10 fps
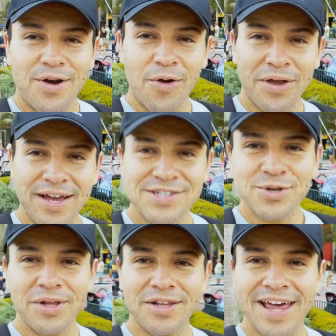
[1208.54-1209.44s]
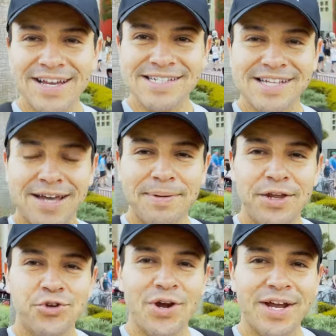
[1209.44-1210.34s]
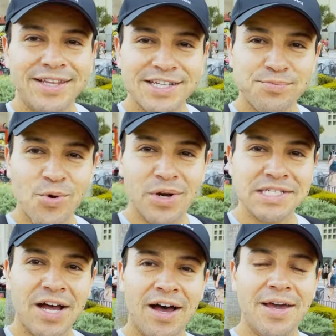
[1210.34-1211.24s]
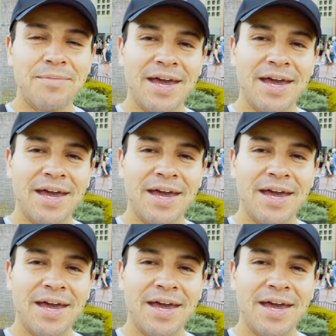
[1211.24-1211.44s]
Okay, so the last tip and trick at this point in time,